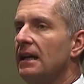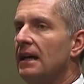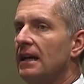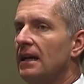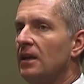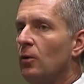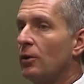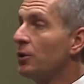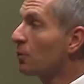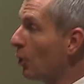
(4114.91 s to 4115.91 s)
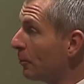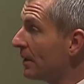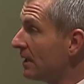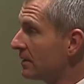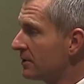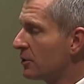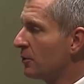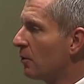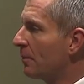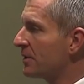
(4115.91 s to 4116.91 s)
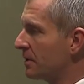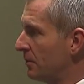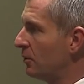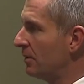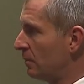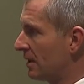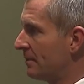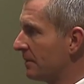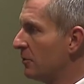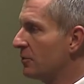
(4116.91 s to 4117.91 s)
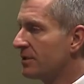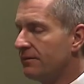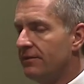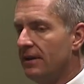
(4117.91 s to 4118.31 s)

uh, or Europa. So Europa is a moon, one of the big moons of,